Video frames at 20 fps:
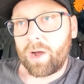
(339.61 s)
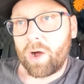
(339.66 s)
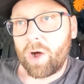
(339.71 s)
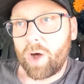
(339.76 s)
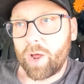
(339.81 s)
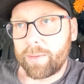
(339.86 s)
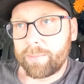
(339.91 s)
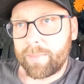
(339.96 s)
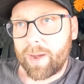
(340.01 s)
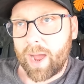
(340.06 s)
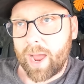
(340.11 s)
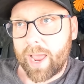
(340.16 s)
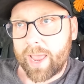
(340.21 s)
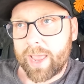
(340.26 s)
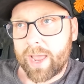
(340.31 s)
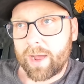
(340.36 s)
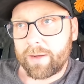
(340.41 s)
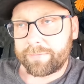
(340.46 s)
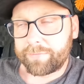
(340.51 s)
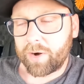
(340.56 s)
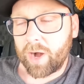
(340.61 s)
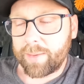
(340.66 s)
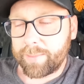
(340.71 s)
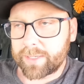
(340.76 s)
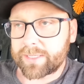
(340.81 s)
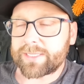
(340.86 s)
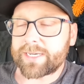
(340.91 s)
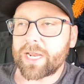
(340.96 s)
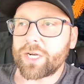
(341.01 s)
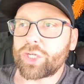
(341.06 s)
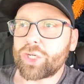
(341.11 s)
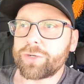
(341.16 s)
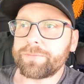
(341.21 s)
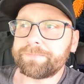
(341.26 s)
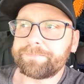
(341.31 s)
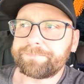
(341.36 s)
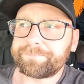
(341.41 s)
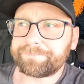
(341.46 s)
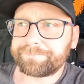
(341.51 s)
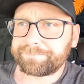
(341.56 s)
on my uh, frame extension.
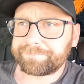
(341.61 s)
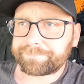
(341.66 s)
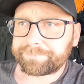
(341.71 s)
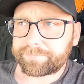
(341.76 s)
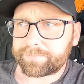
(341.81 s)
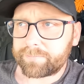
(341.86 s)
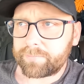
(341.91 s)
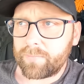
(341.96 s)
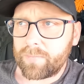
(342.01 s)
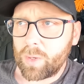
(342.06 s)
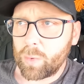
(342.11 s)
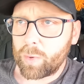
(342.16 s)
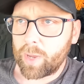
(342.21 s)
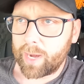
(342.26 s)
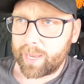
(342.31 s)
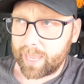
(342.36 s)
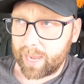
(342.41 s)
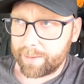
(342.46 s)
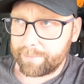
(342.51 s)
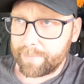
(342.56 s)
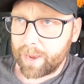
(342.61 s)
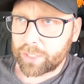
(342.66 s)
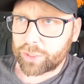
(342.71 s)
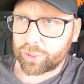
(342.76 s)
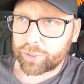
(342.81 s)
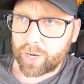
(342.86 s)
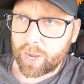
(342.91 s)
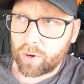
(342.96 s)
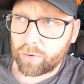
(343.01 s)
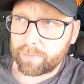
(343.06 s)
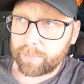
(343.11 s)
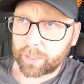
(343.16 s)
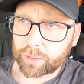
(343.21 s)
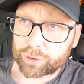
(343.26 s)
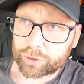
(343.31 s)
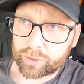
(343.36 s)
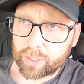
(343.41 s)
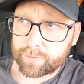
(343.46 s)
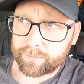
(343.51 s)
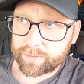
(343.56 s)
I've got to get it measured out,
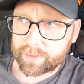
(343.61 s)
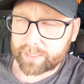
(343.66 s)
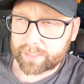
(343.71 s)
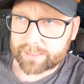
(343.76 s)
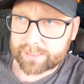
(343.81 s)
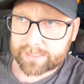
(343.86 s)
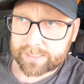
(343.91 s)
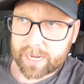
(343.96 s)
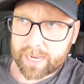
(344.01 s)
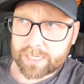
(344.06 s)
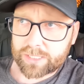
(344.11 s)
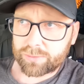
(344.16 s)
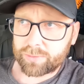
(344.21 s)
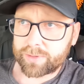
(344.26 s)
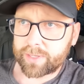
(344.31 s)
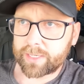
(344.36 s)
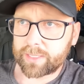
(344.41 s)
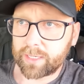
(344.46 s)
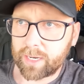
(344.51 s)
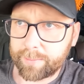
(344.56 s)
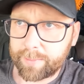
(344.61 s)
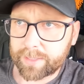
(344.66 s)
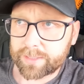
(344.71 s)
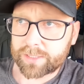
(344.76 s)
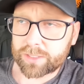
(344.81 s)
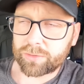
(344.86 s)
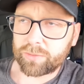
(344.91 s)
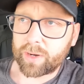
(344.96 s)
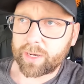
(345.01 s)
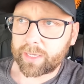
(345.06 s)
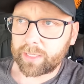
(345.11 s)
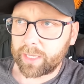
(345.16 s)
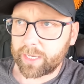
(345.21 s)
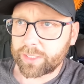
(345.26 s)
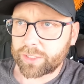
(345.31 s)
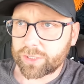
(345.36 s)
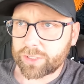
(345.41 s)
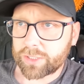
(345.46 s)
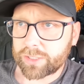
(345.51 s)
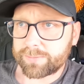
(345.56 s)
make sure everything stays within limits and
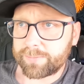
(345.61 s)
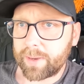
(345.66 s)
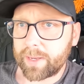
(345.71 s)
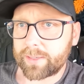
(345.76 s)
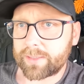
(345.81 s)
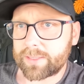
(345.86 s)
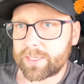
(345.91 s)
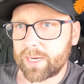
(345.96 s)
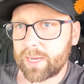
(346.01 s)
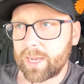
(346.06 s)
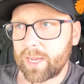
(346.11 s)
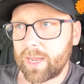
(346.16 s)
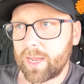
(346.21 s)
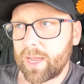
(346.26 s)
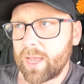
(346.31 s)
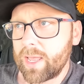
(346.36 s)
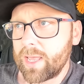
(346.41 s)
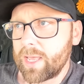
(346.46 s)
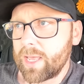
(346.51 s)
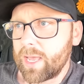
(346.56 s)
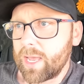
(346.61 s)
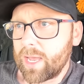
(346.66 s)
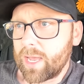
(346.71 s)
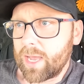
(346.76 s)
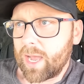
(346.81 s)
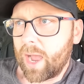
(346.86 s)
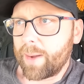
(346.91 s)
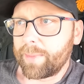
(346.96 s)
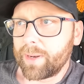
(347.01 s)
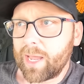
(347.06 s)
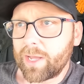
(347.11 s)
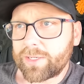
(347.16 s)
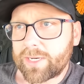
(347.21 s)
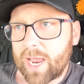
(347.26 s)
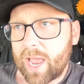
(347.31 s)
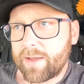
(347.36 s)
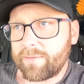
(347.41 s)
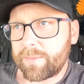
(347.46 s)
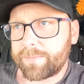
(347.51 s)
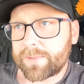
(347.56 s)
regulations, but uh, I'm allowed
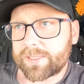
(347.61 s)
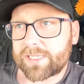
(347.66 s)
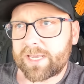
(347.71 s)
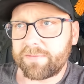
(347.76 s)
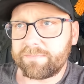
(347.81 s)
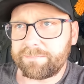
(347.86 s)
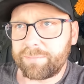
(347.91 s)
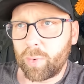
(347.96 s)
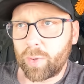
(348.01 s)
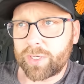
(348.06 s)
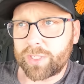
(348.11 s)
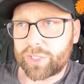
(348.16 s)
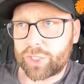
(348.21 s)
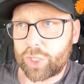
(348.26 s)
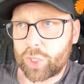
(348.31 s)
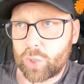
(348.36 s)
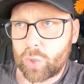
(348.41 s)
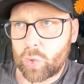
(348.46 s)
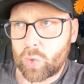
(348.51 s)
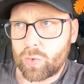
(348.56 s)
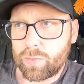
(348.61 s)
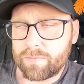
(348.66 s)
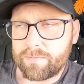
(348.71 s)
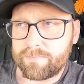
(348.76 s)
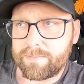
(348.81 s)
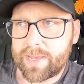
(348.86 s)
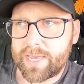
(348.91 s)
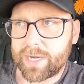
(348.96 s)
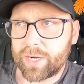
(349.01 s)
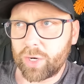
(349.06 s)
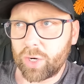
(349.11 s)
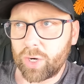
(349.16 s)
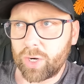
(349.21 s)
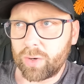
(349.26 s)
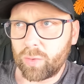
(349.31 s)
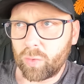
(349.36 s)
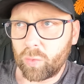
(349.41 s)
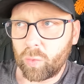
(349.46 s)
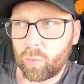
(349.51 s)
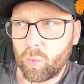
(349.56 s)
to have up to seven point two
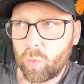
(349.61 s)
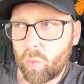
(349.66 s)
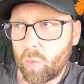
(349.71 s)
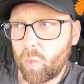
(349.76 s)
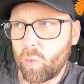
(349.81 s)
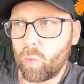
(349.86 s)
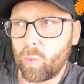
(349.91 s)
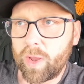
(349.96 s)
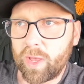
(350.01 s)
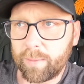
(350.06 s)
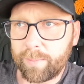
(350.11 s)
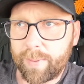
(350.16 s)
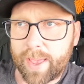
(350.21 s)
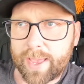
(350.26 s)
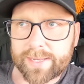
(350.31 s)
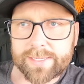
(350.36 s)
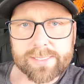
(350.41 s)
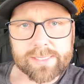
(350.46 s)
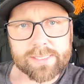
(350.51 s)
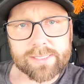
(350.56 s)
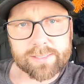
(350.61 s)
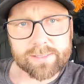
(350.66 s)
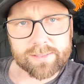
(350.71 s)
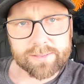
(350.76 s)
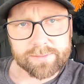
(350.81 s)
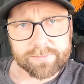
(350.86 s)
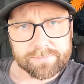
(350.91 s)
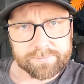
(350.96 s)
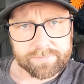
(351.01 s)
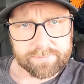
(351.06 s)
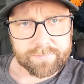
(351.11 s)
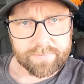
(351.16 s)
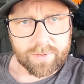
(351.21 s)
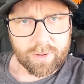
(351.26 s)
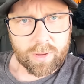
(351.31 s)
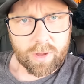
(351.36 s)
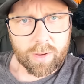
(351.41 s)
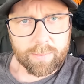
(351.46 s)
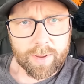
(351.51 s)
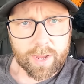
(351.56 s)
meter wheelbase
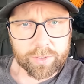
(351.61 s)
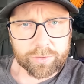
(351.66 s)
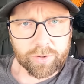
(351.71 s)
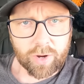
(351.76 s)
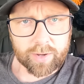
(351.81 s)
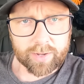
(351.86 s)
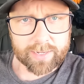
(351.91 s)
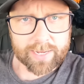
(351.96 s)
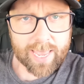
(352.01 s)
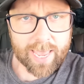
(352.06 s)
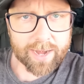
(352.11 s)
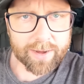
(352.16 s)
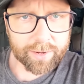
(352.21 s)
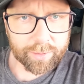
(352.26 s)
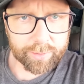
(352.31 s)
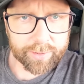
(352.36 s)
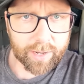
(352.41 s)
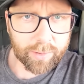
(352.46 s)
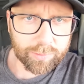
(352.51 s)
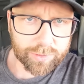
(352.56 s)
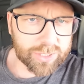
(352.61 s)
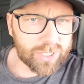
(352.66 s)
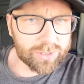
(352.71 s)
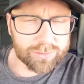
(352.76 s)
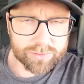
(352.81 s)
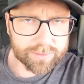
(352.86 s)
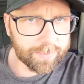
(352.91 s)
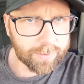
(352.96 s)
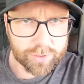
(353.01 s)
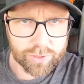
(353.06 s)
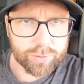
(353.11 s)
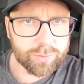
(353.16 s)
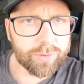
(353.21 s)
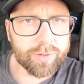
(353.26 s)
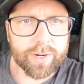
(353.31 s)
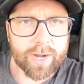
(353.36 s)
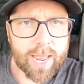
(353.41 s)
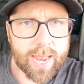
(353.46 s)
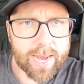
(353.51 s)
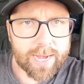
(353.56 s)
on my truck in Canada right now, which equals about two
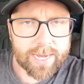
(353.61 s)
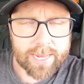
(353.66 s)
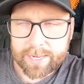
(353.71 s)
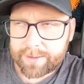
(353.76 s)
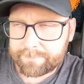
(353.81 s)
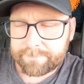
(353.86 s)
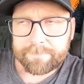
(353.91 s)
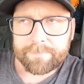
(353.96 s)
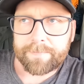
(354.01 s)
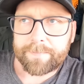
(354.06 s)
hundred eighty